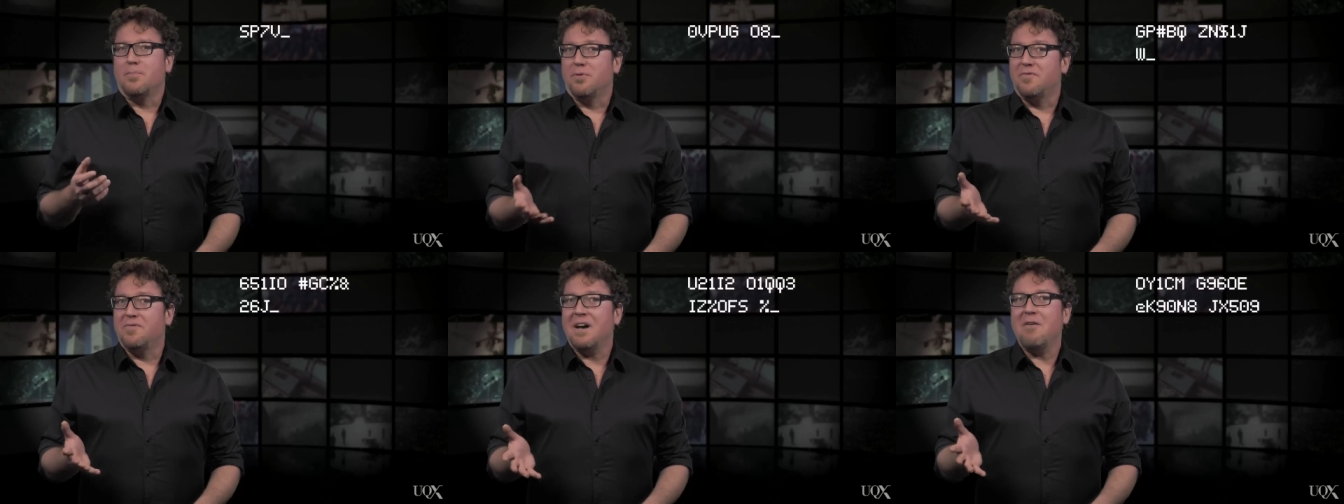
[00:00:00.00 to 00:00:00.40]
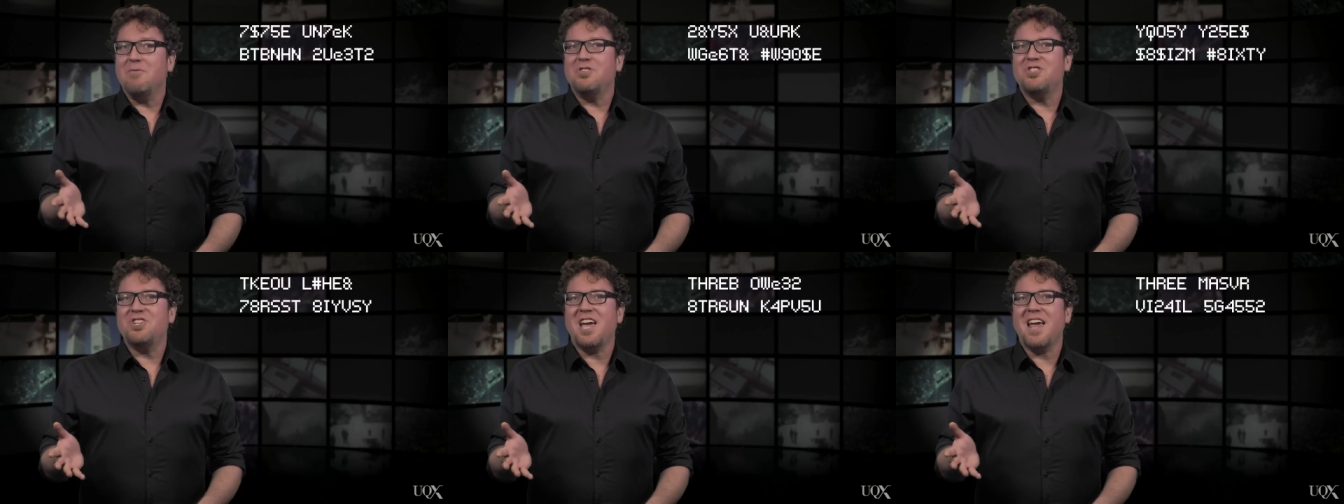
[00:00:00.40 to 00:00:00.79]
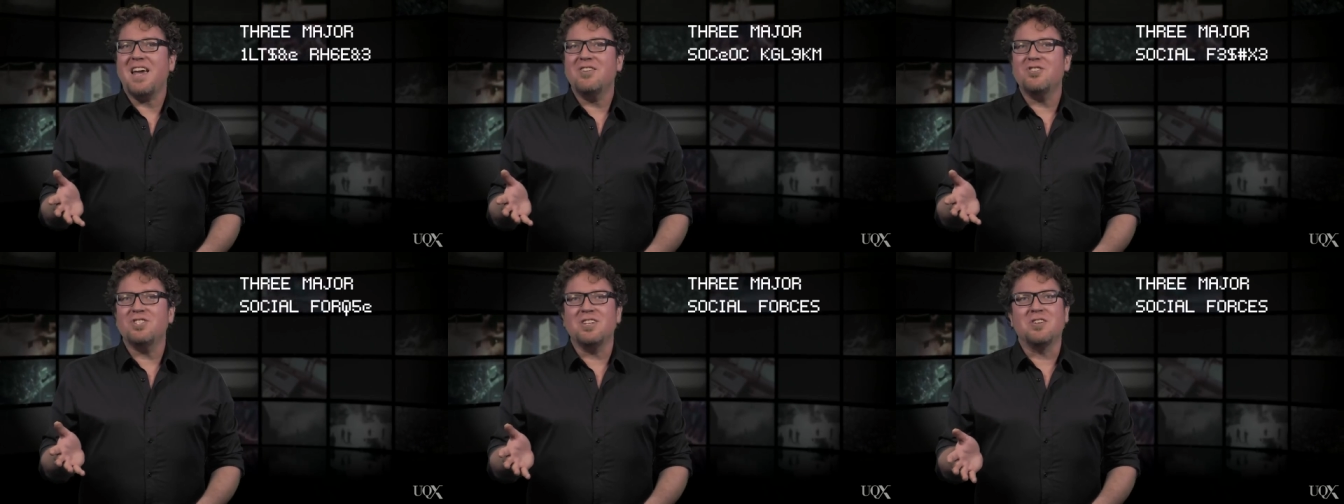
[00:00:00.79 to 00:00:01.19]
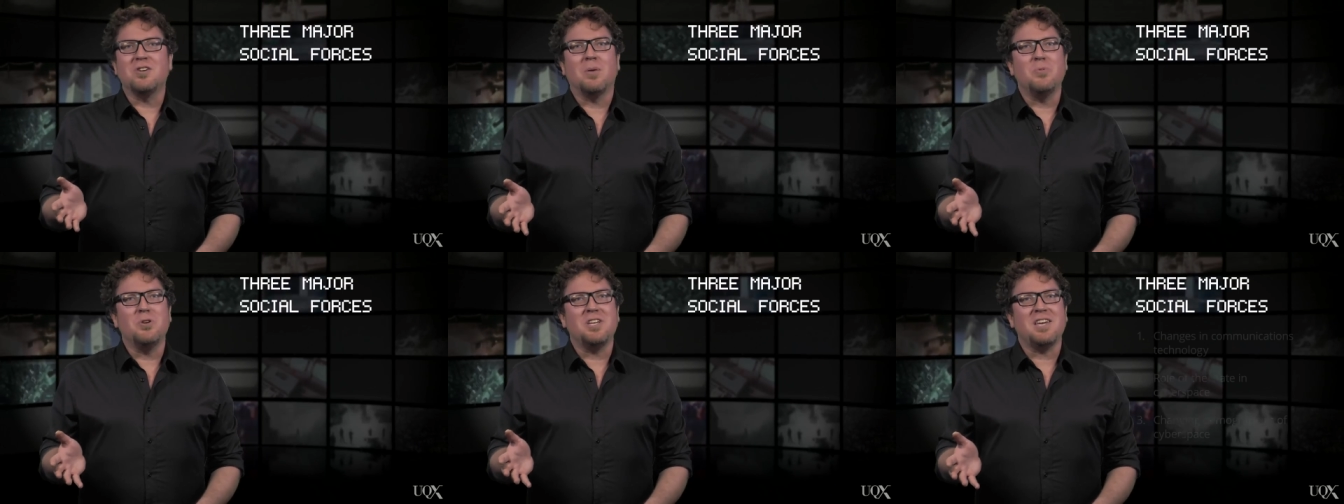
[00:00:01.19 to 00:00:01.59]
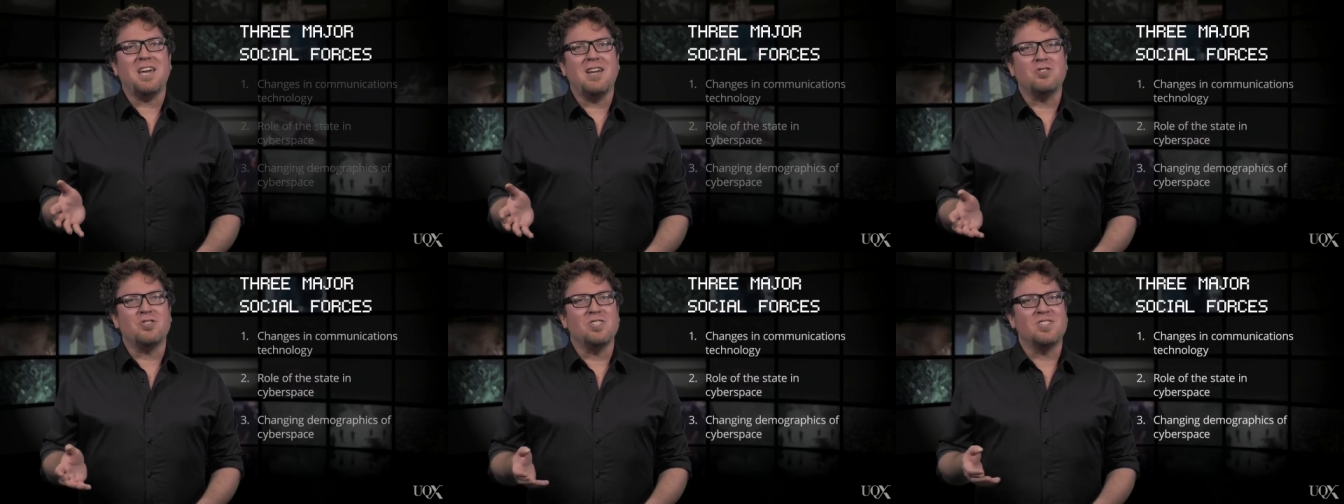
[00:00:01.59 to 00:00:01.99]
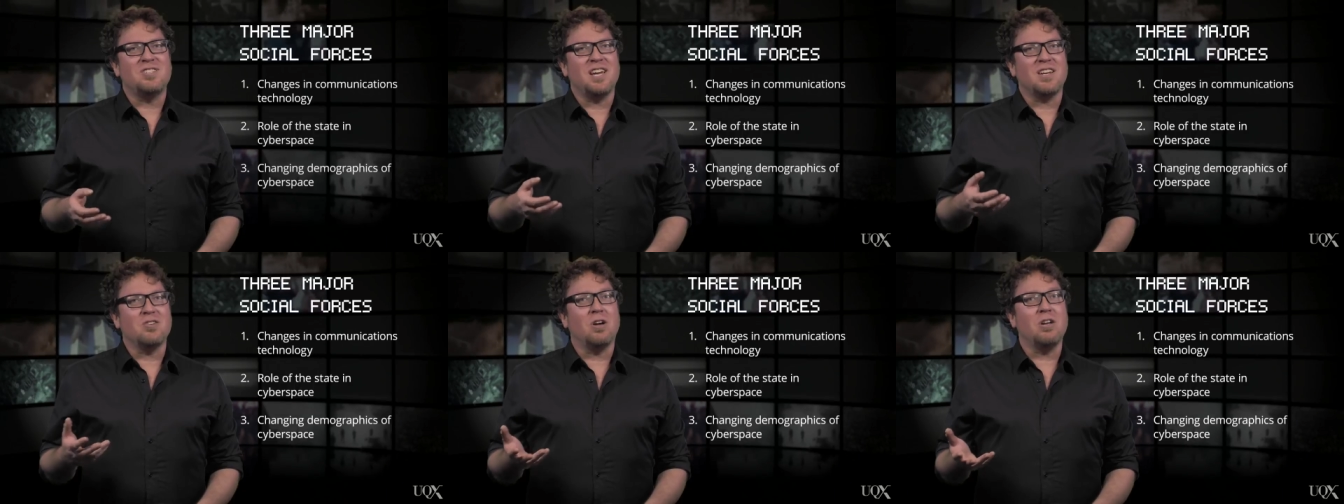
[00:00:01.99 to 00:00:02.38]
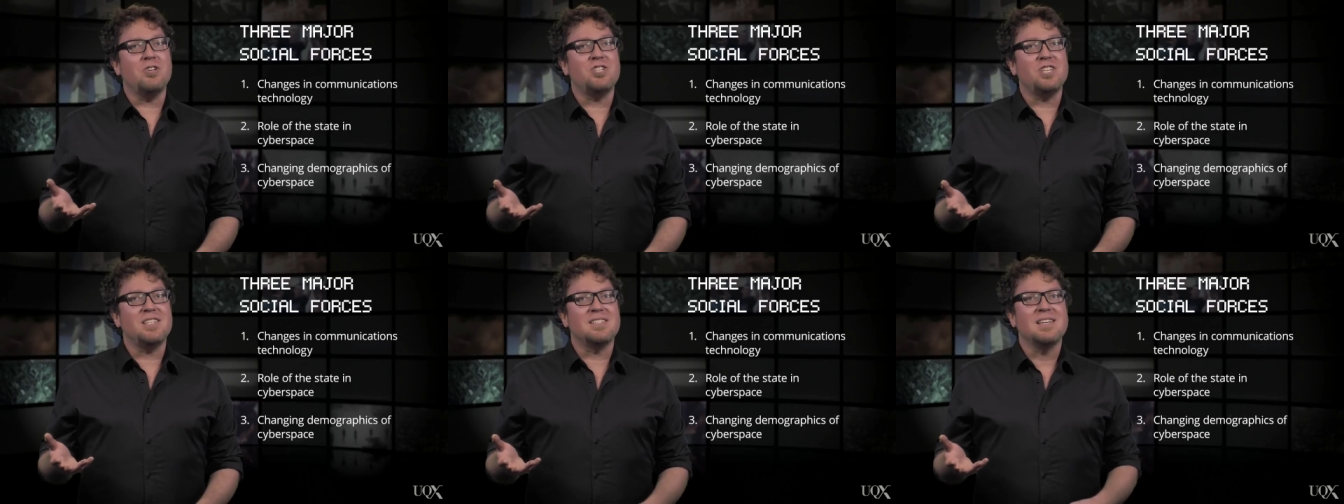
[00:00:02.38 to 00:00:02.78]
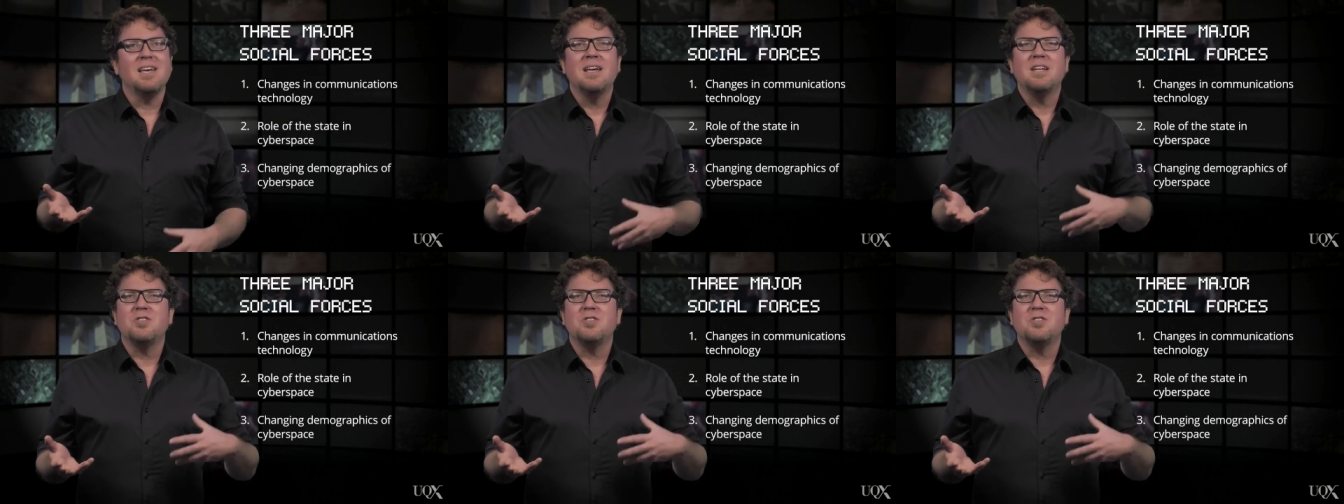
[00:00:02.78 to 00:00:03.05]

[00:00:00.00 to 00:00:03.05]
profound change in communications technologies,